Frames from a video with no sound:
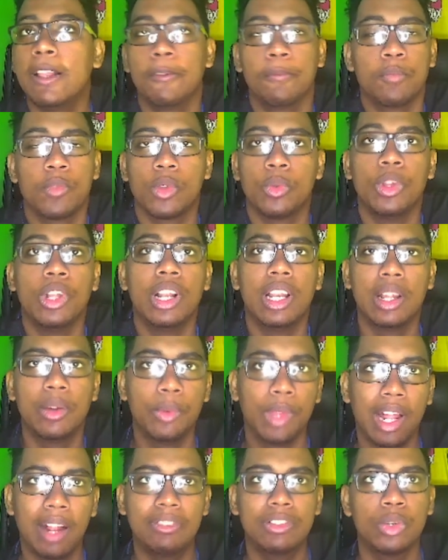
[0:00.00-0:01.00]
We'll, we
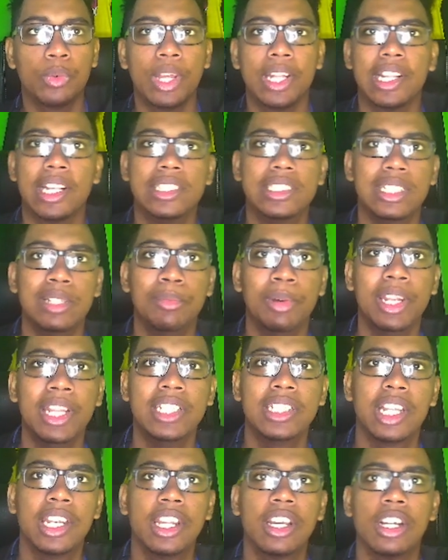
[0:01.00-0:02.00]
have to wait and see. But these
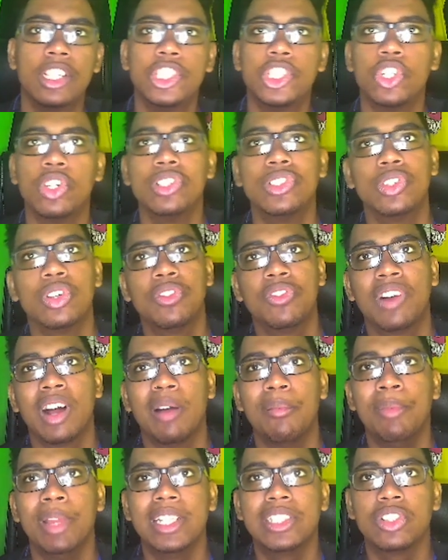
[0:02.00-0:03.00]
are the controls so far
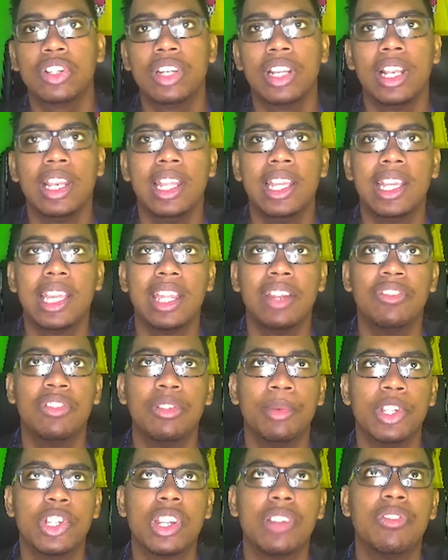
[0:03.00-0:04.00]
based on the leak
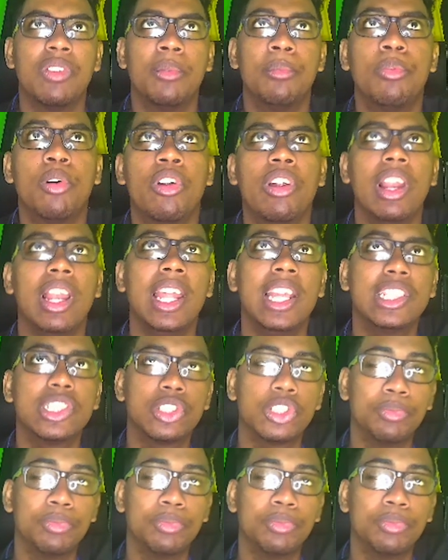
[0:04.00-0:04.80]
information from leaks.